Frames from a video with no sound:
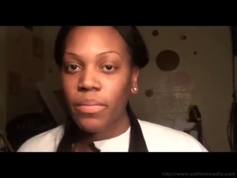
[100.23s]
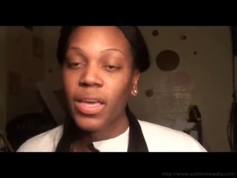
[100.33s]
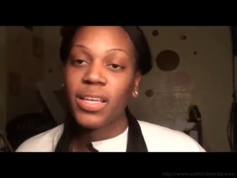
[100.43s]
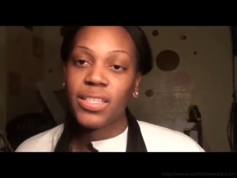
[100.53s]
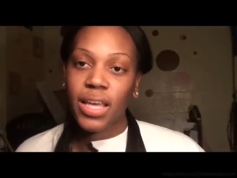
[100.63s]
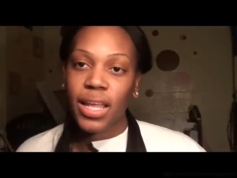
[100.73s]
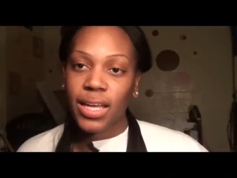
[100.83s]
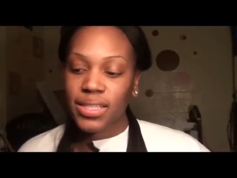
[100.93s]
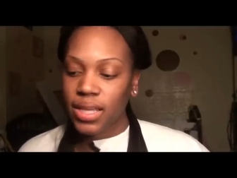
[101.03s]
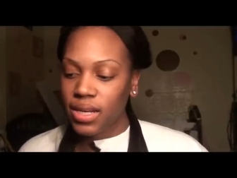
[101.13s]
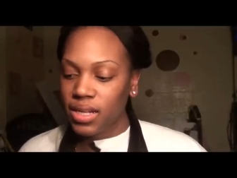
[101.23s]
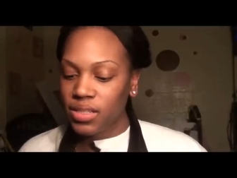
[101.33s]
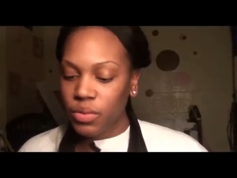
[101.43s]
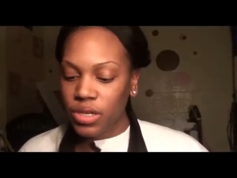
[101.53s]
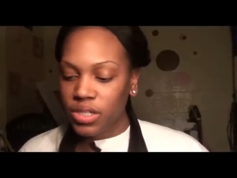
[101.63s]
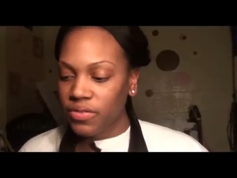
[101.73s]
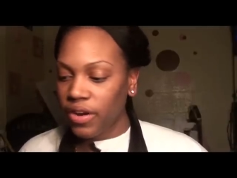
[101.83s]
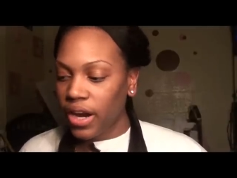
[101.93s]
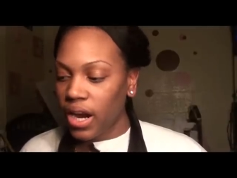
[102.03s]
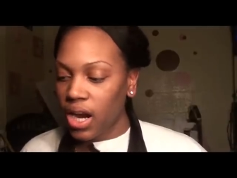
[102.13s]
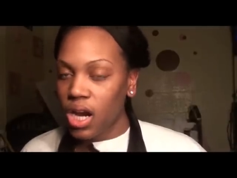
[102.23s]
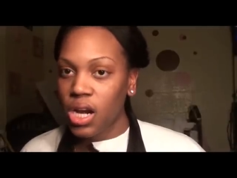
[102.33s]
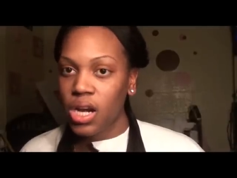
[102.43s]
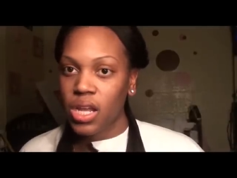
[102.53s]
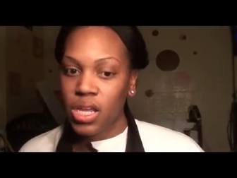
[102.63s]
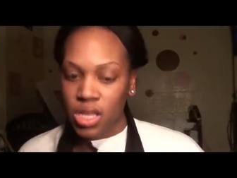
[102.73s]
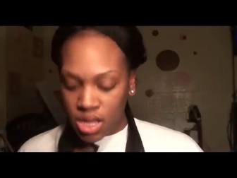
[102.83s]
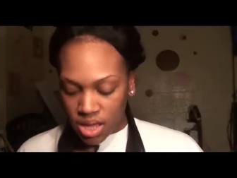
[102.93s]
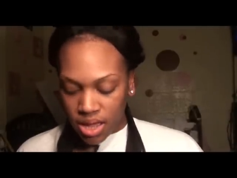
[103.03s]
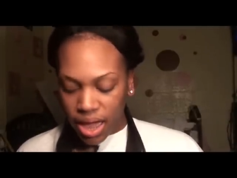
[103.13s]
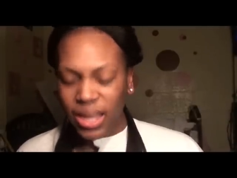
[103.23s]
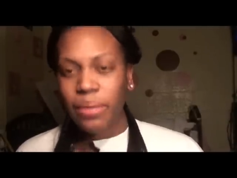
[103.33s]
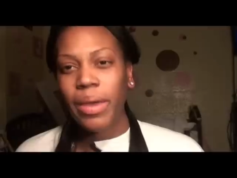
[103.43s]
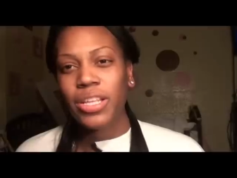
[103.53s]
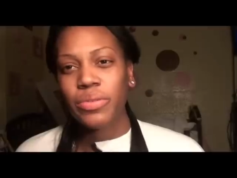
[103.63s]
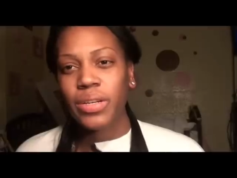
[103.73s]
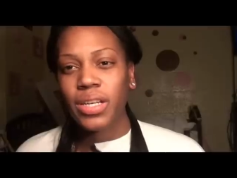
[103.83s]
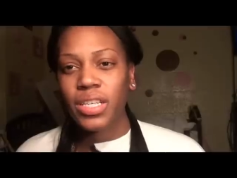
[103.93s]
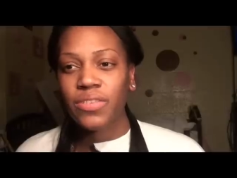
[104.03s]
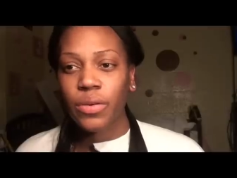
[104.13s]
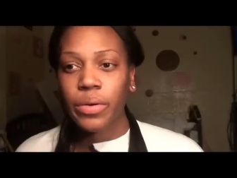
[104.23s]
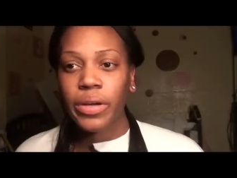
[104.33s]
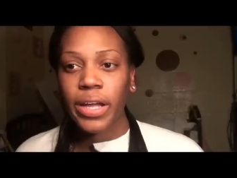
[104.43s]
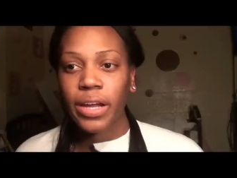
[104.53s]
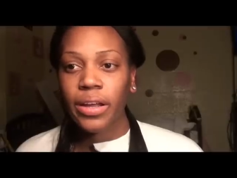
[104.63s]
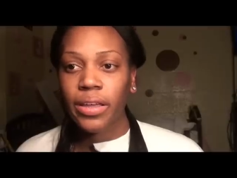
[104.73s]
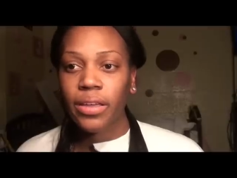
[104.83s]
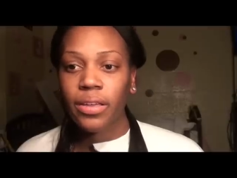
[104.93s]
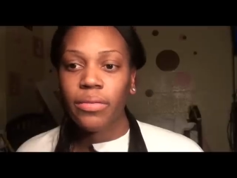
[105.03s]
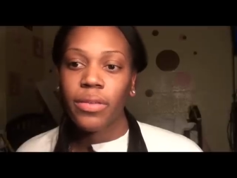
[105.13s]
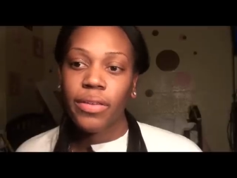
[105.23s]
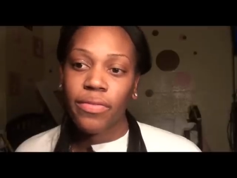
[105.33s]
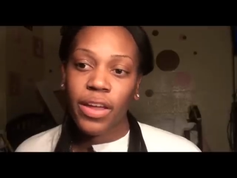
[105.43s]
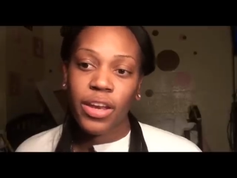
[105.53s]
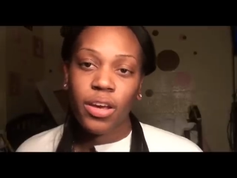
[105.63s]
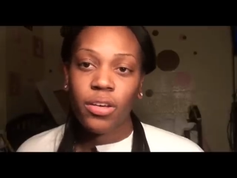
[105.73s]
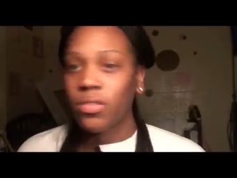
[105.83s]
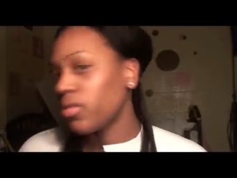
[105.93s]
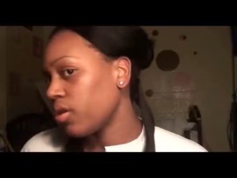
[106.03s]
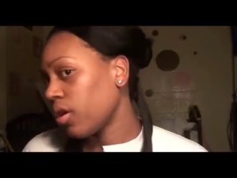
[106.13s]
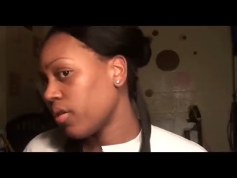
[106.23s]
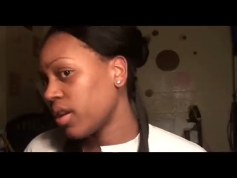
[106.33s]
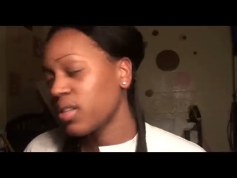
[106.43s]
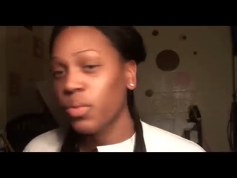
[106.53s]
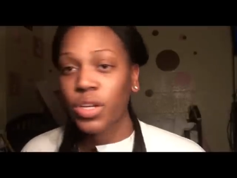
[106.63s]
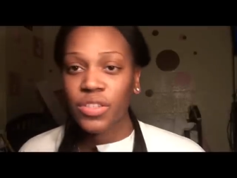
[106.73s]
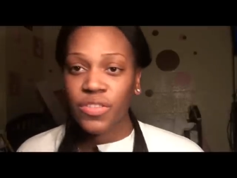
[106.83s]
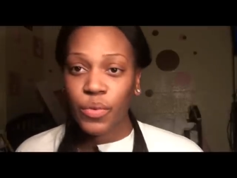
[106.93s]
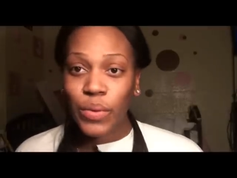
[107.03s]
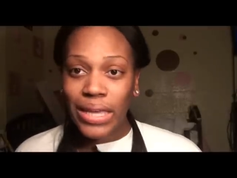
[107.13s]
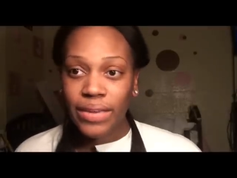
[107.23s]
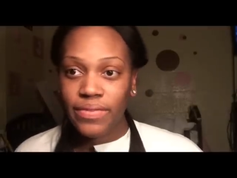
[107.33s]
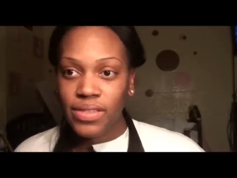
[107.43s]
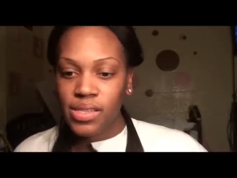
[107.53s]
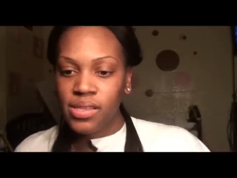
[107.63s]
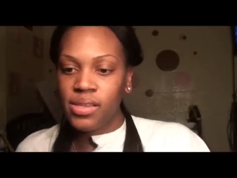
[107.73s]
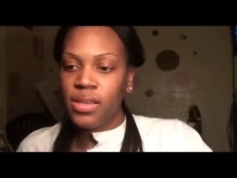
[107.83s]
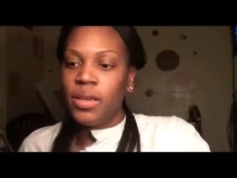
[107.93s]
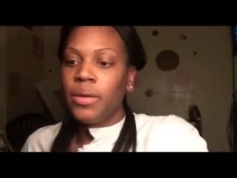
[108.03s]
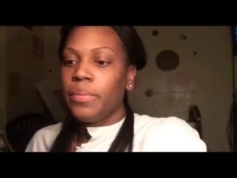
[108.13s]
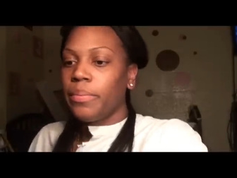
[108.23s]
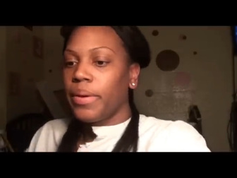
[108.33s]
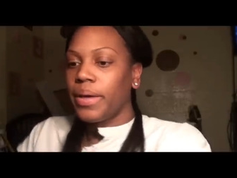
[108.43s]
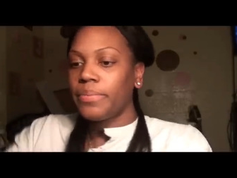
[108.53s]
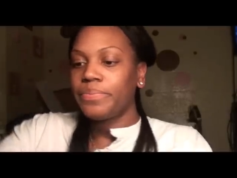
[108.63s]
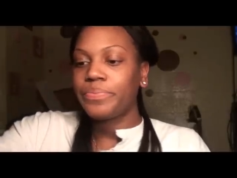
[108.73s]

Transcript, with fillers: because yeah, like I said, it does wonders for your hair. I can imagine what it does for real hair. If I know, you know, it does wonders for weeds, but